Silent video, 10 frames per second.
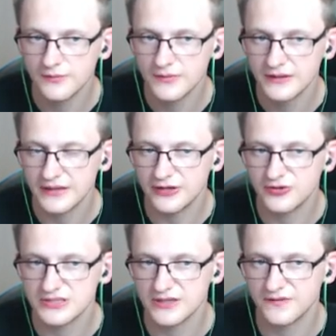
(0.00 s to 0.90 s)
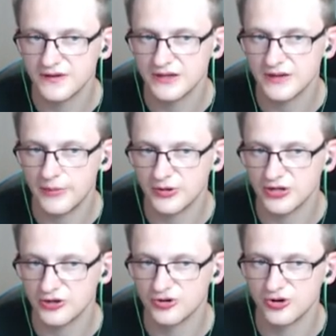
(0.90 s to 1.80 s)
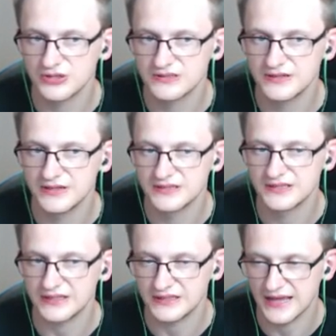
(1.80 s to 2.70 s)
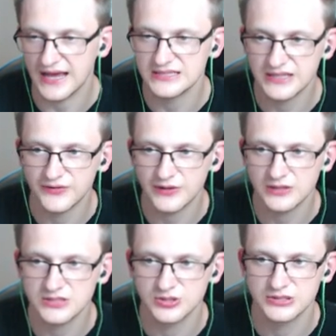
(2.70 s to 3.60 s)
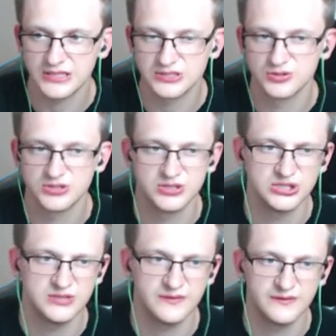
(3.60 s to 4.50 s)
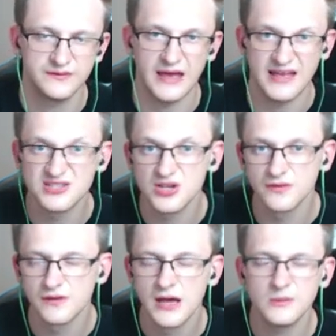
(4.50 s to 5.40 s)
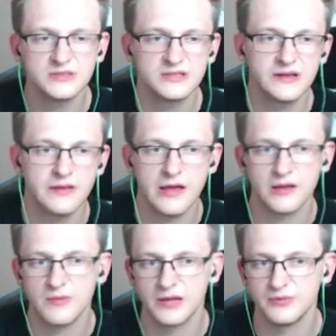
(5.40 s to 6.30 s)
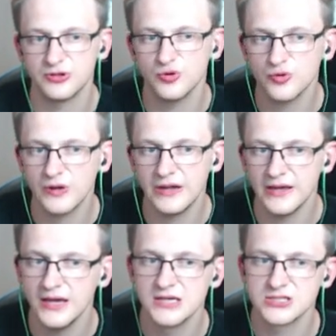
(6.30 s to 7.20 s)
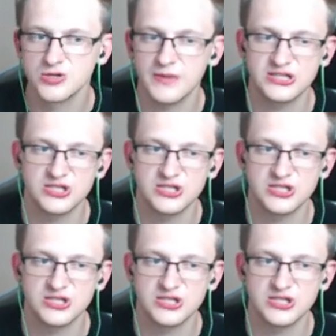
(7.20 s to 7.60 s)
The interesting thing about Hadronox is that it has Death Rattle, so it has good synergy with Enzof, but that the deck might be too greedy, so you might just